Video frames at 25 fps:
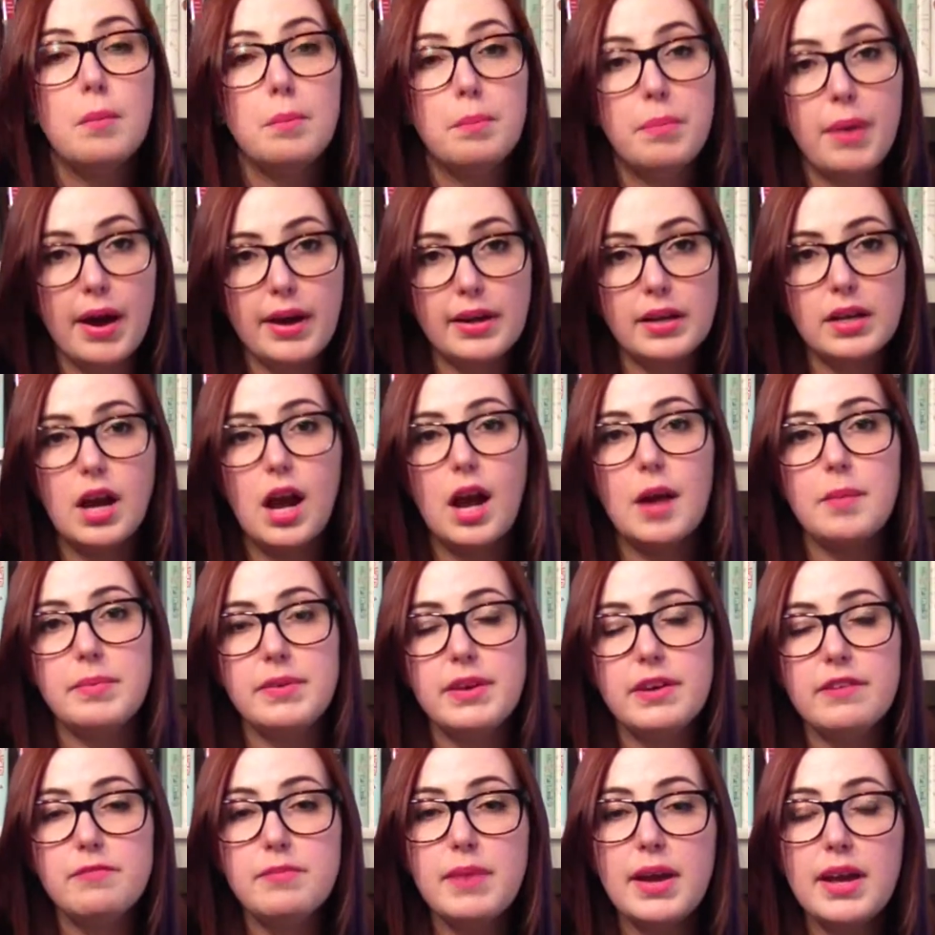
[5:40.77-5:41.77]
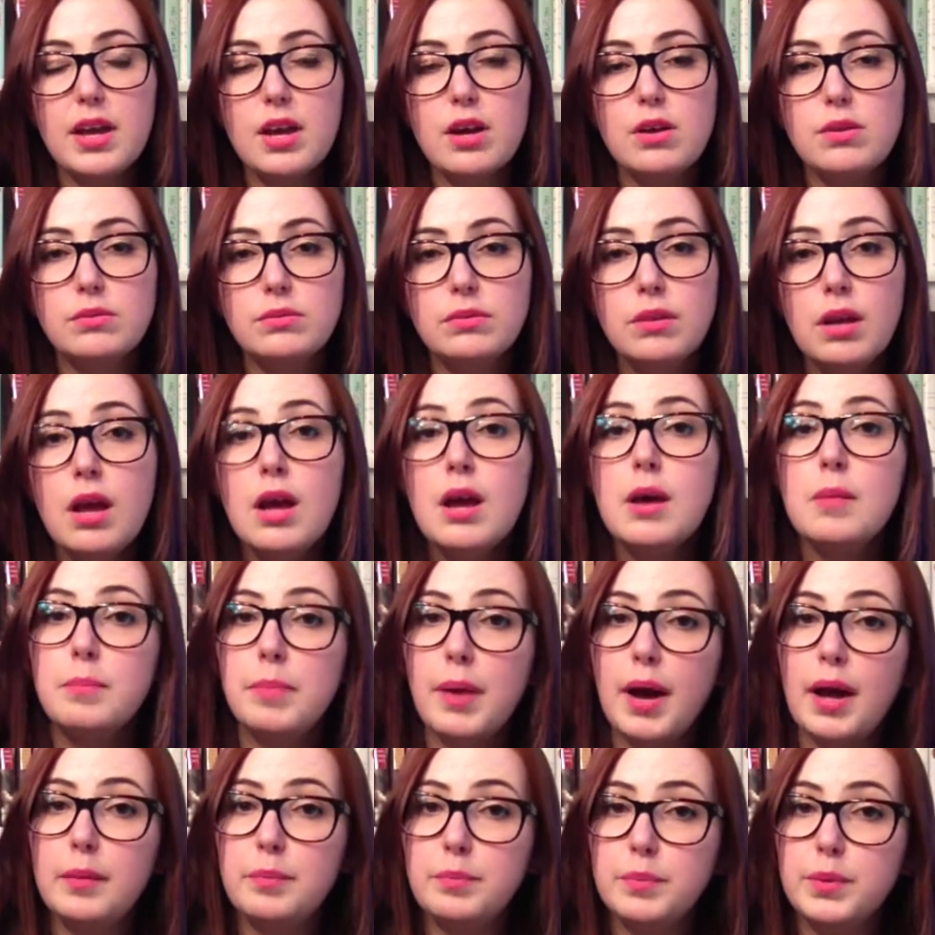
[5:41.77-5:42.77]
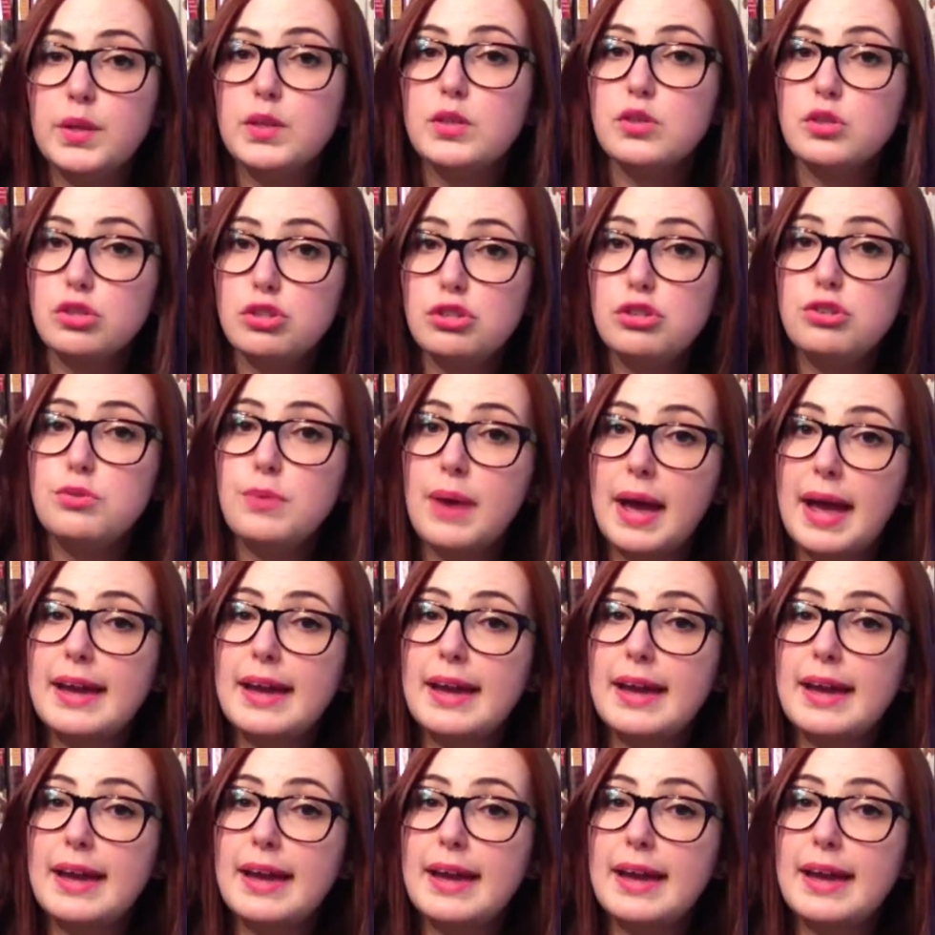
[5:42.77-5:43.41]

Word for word: bought a copy of my own, bought books two